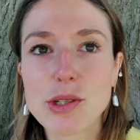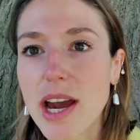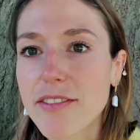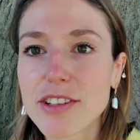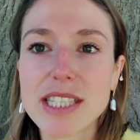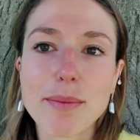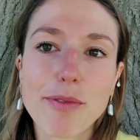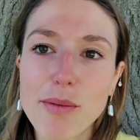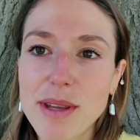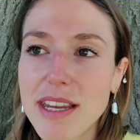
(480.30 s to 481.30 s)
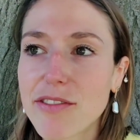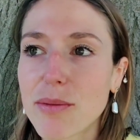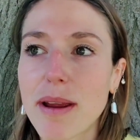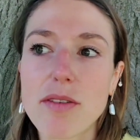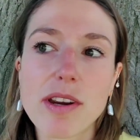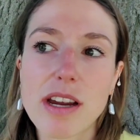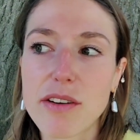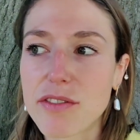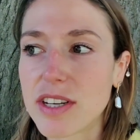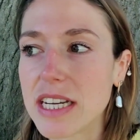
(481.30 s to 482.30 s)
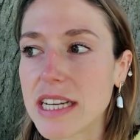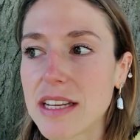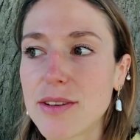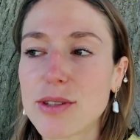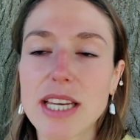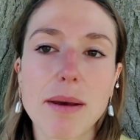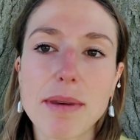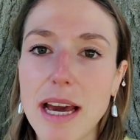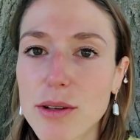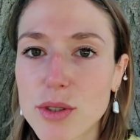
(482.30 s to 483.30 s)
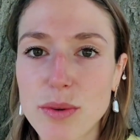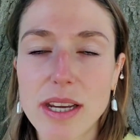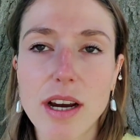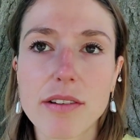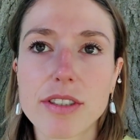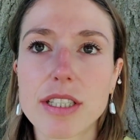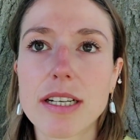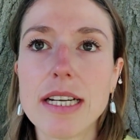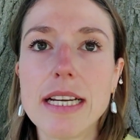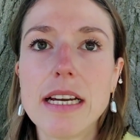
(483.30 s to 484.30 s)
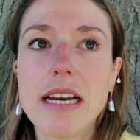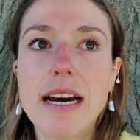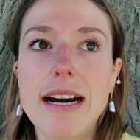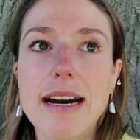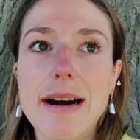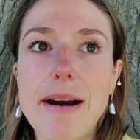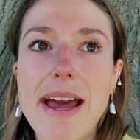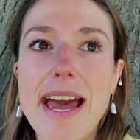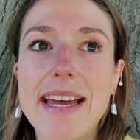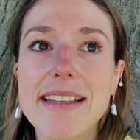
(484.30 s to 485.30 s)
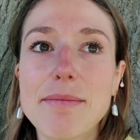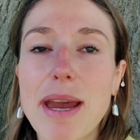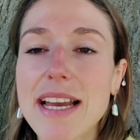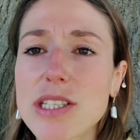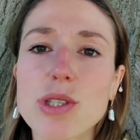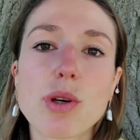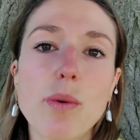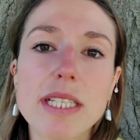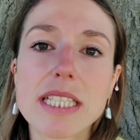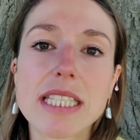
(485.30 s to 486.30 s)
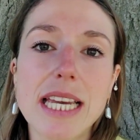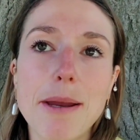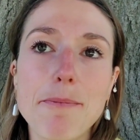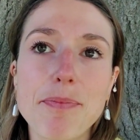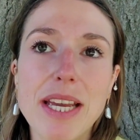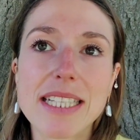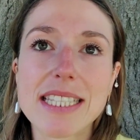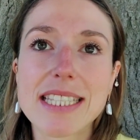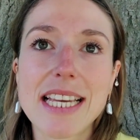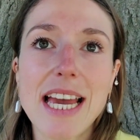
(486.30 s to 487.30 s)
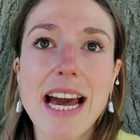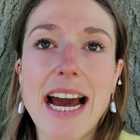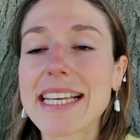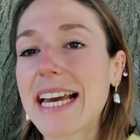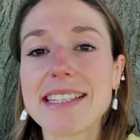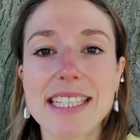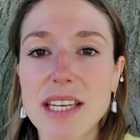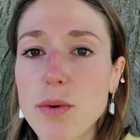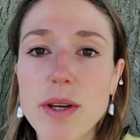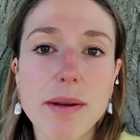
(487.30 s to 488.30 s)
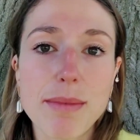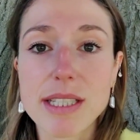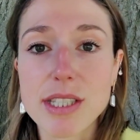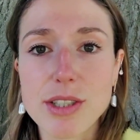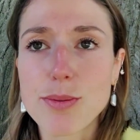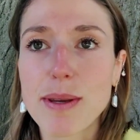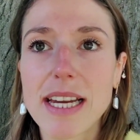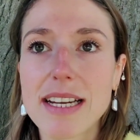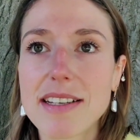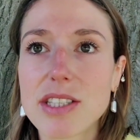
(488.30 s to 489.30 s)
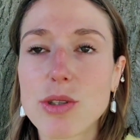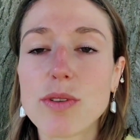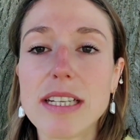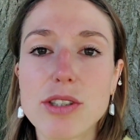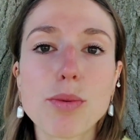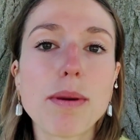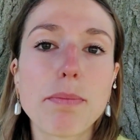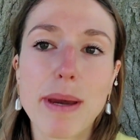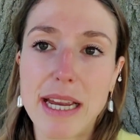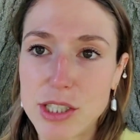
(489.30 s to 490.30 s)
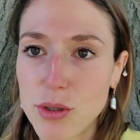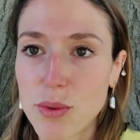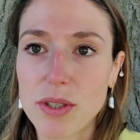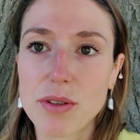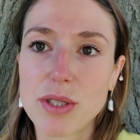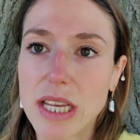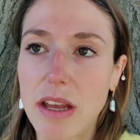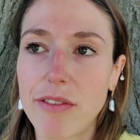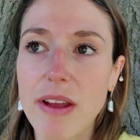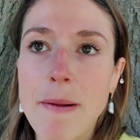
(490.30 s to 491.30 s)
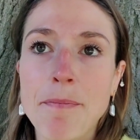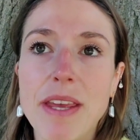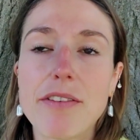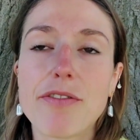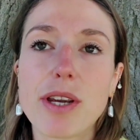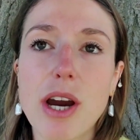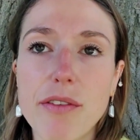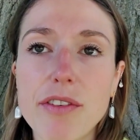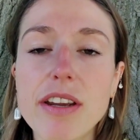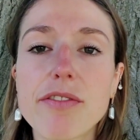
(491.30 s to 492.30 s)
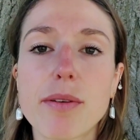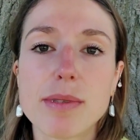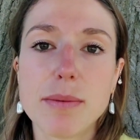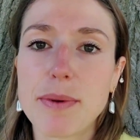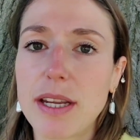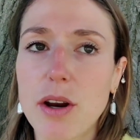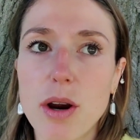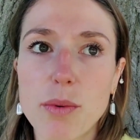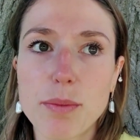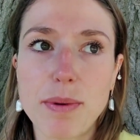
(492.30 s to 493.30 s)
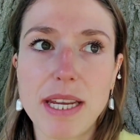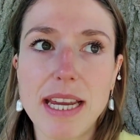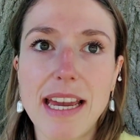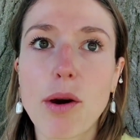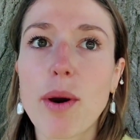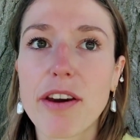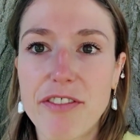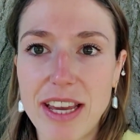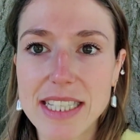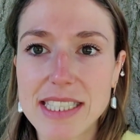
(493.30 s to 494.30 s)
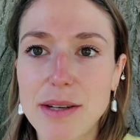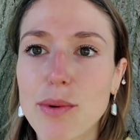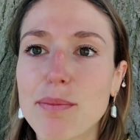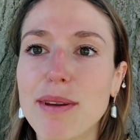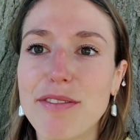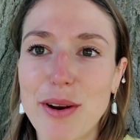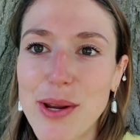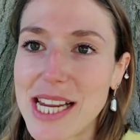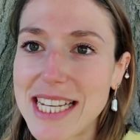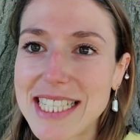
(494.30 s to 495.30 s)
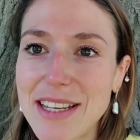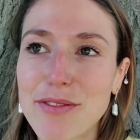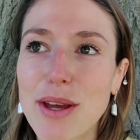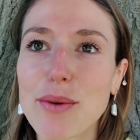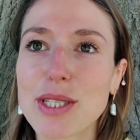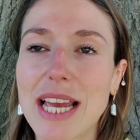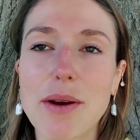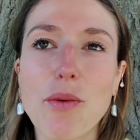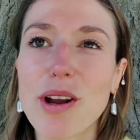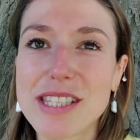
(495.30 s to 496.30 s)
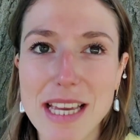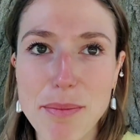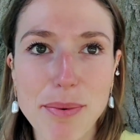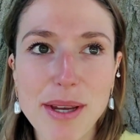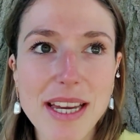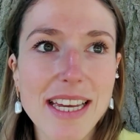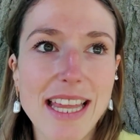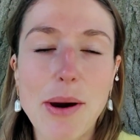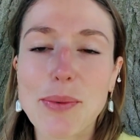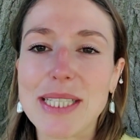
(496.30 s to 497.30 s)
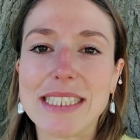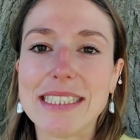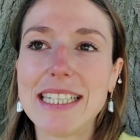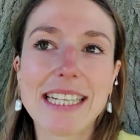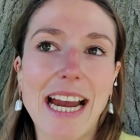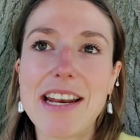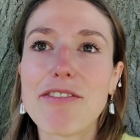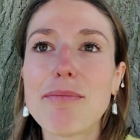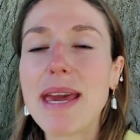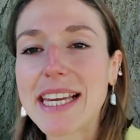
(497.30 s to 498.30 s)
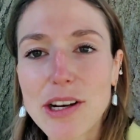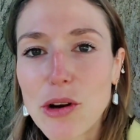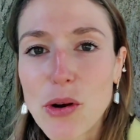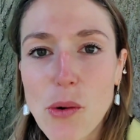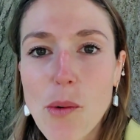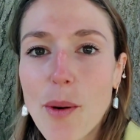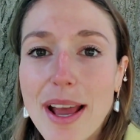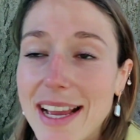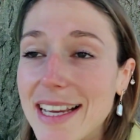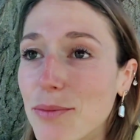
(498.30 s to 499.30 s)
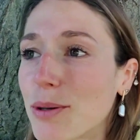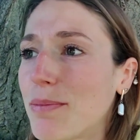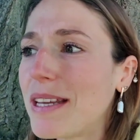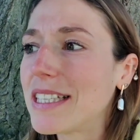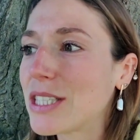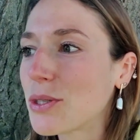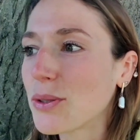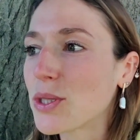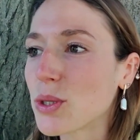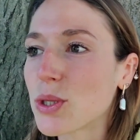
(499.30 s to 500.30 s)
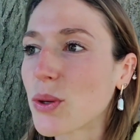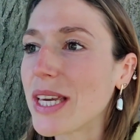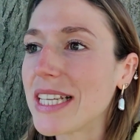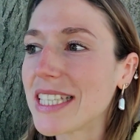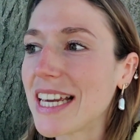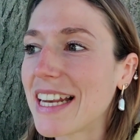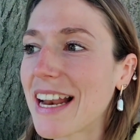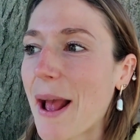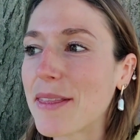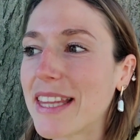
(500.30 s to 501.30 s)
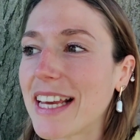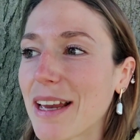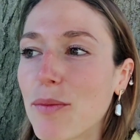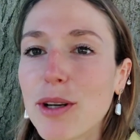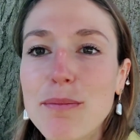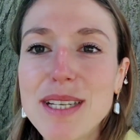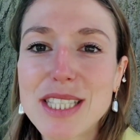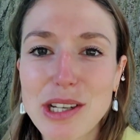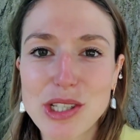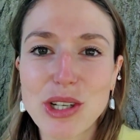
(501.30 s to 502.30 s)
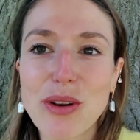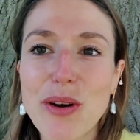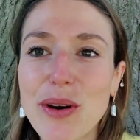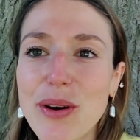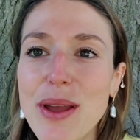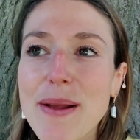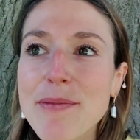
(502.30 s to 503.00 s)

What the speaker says: do you have a tip for me for my recovery? Can you tell me how to recover? And my answer is always the same. It's, I can't tell you in a message because you need to be patient with yourself. If recovering from DPDR would be a quick fix, it would be very easy. If there was like one tip that would kind of make it all go away, it would be so easy, and I think it wouldn't be such a long,